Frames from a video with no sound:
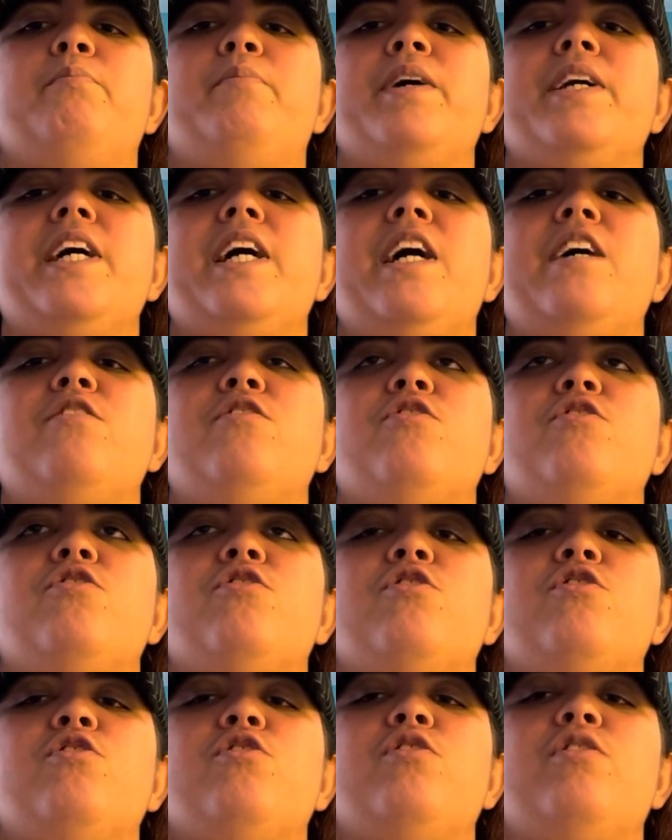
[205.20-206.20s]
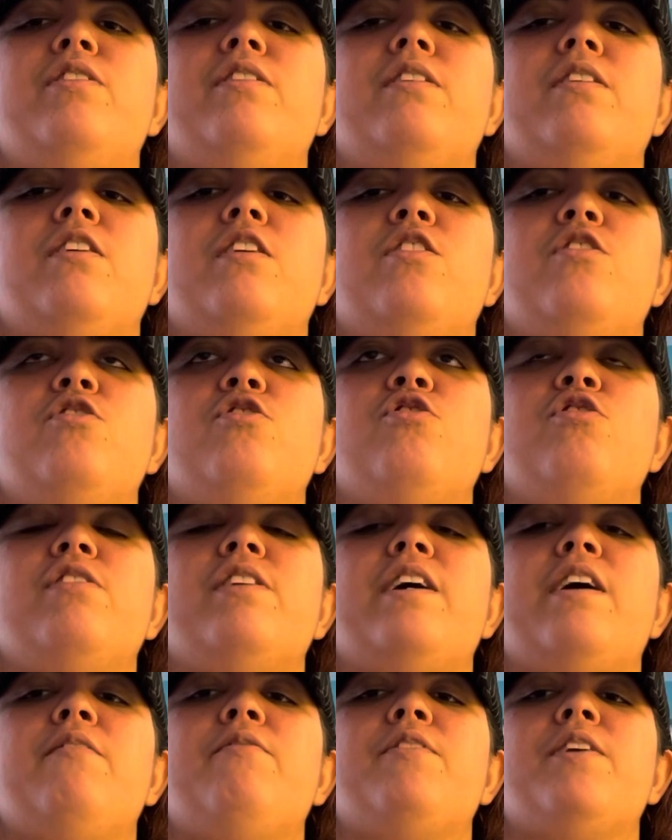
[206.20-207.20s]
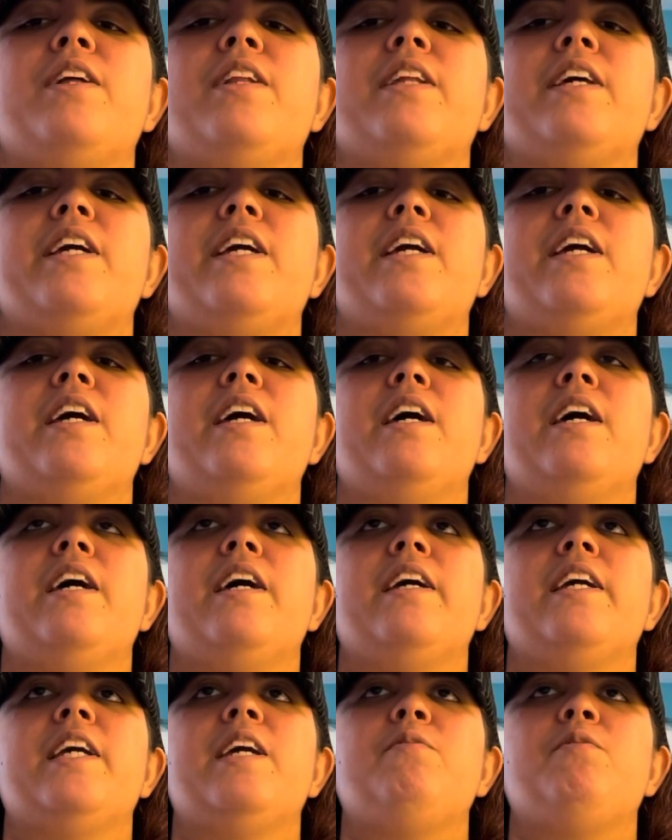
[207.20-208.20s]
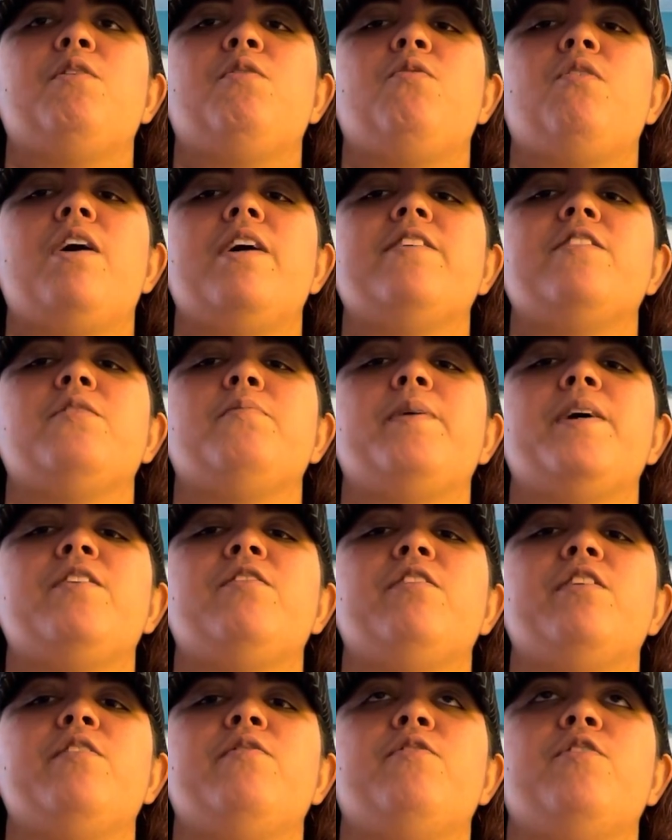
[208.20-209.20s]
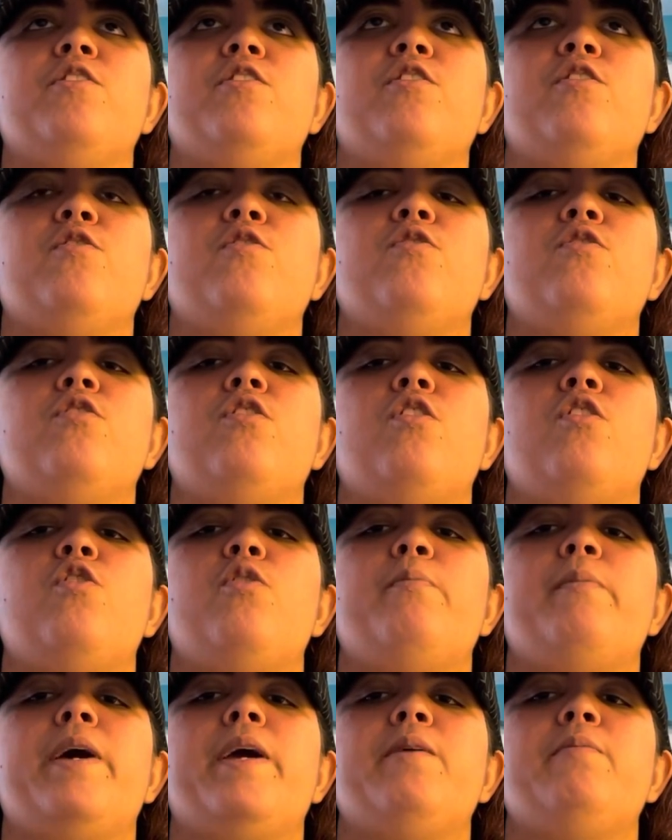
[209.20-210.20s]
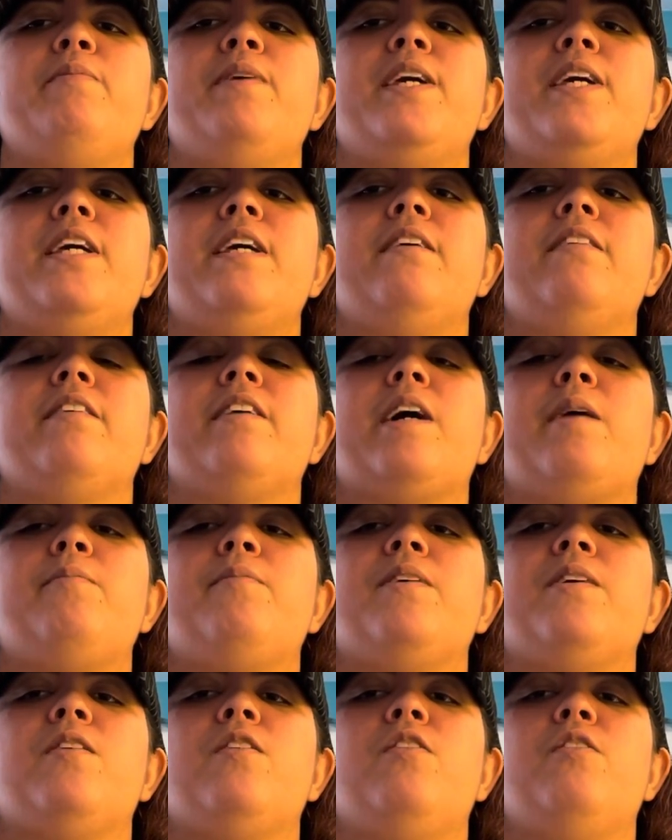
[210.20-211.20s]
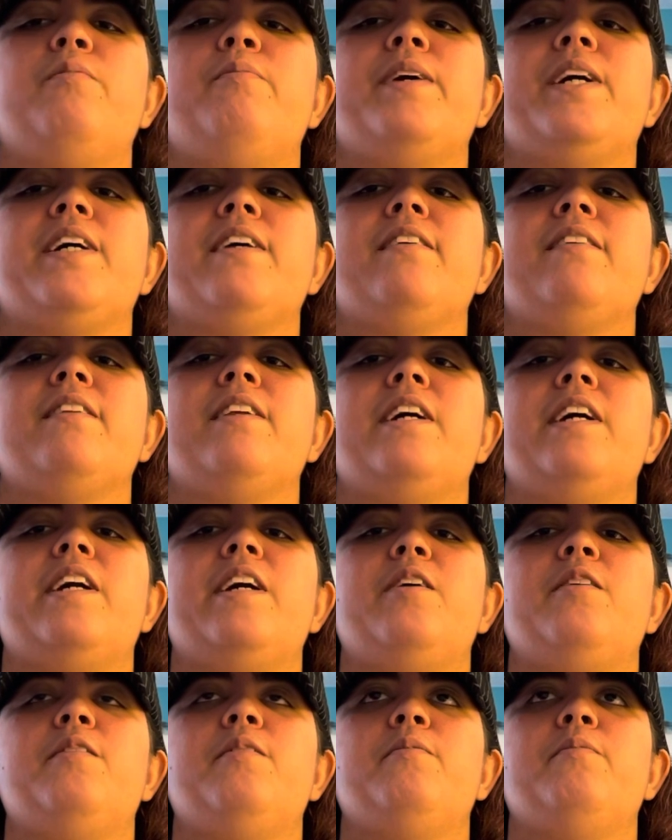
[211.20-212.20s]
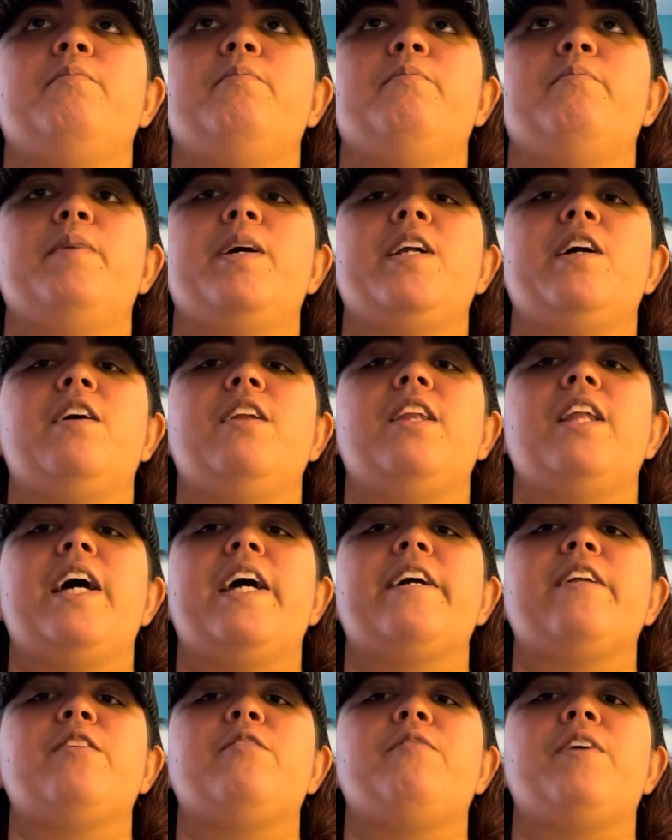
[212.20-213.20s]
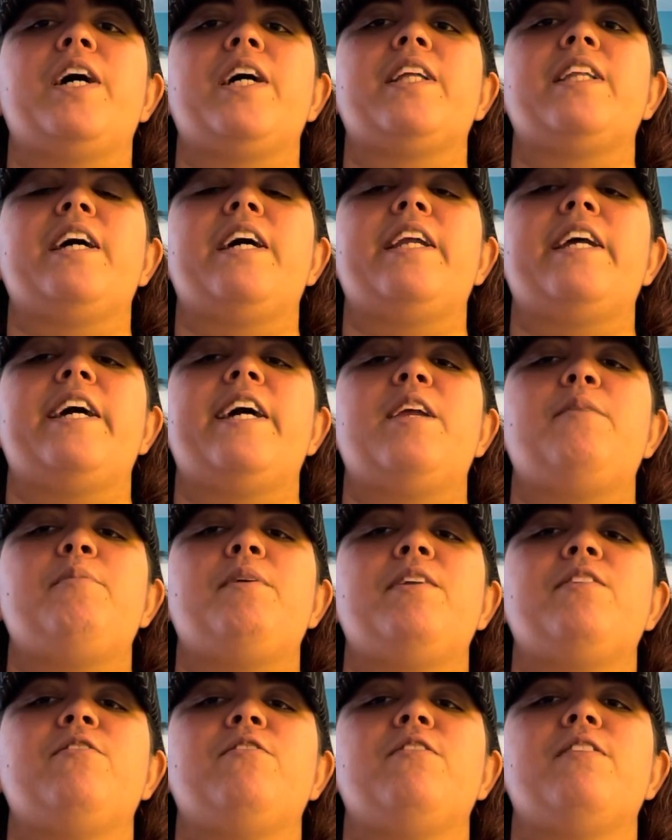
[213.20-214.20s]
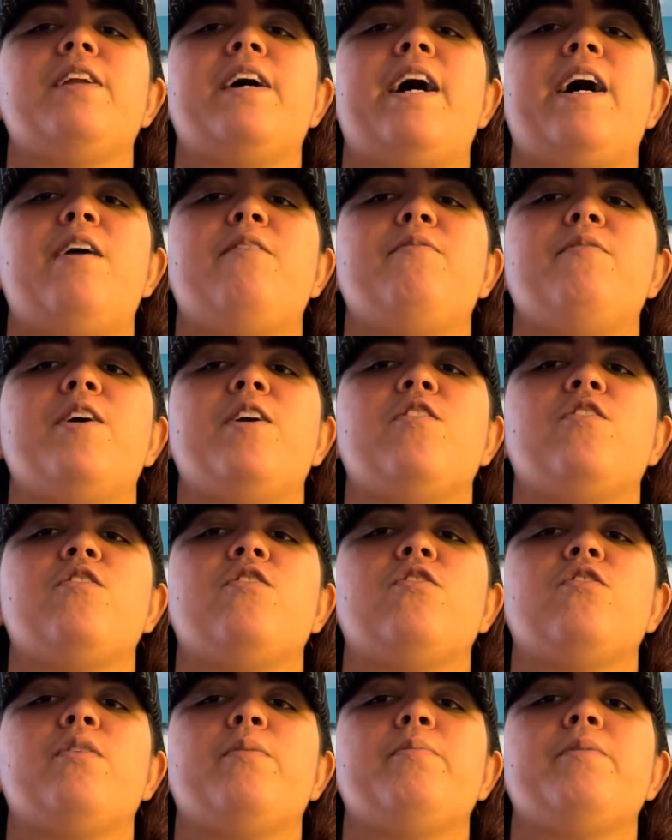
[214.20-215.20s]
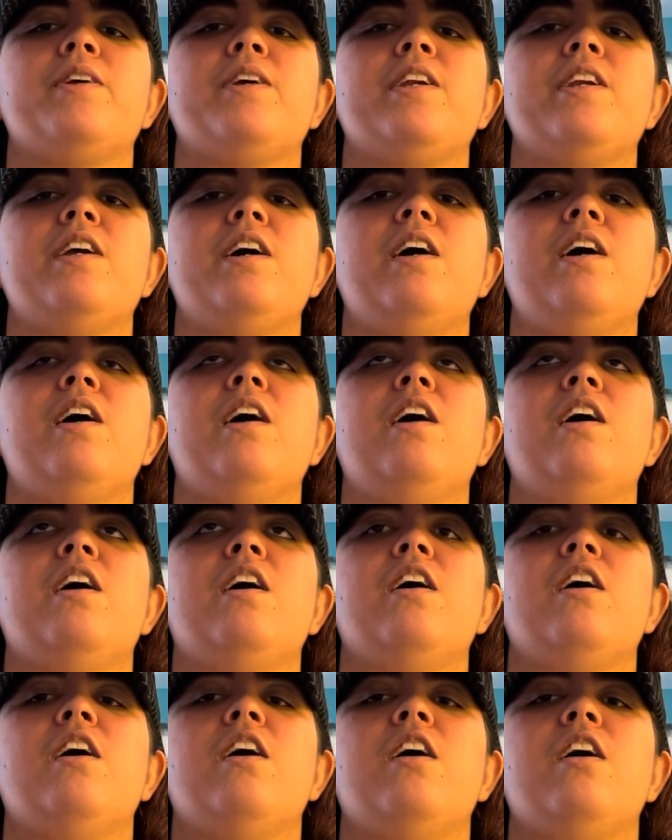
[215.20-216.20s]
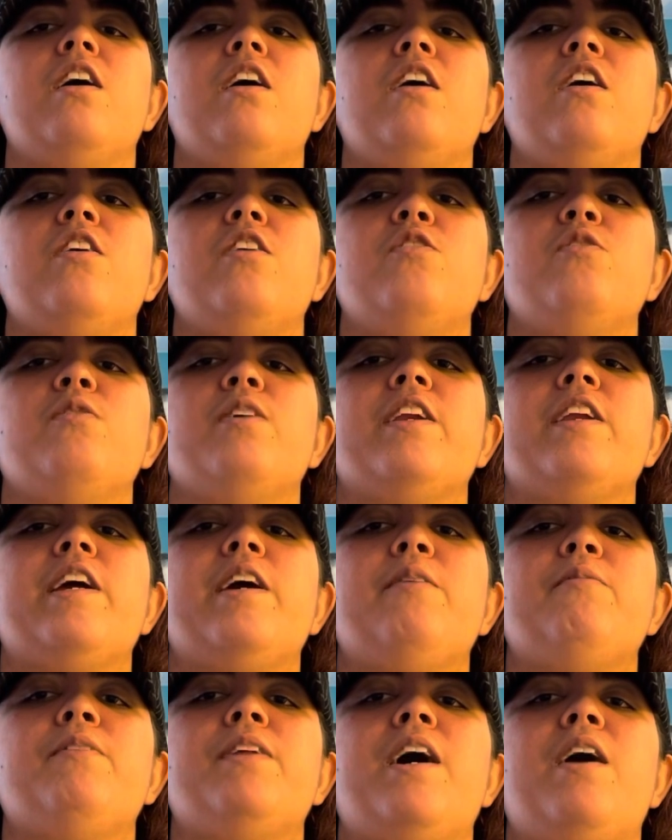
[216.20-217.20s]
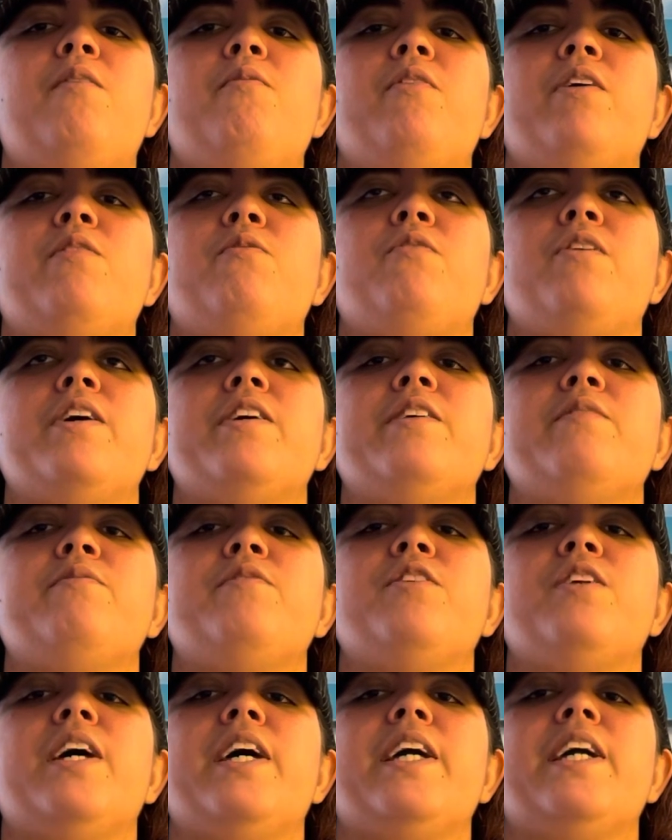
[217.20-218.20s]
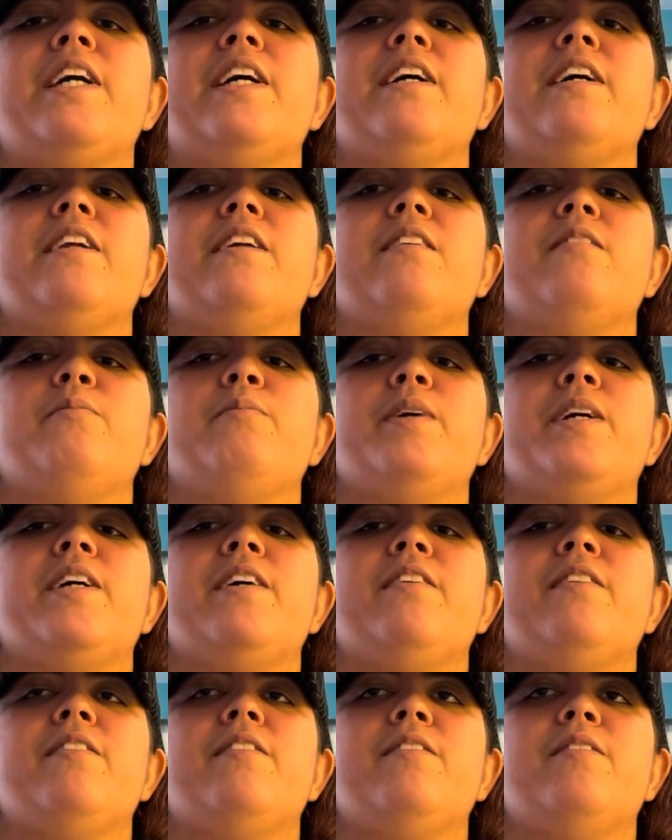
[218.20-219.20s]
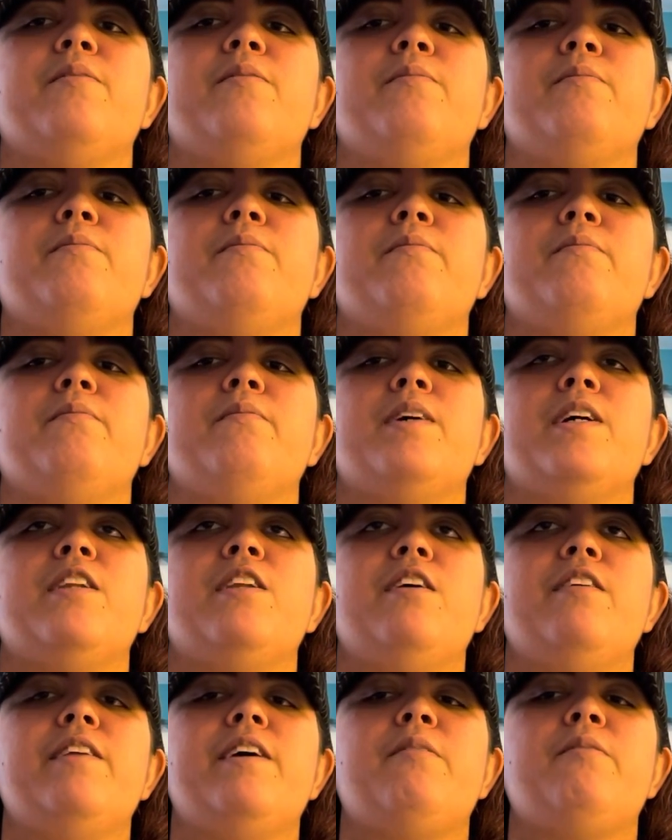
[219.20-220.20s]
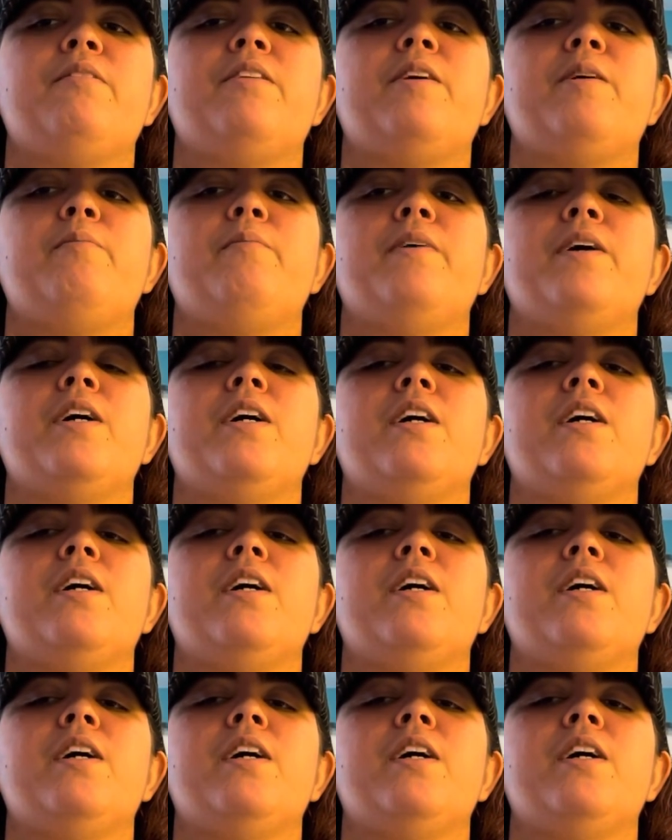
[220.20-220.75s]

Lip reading: yeah, you should definitely give it a watch, especially for those who may be skeptical because they may not like the fact that anime doesn't have audio description. You can give that one a watch if you like it because it does have some.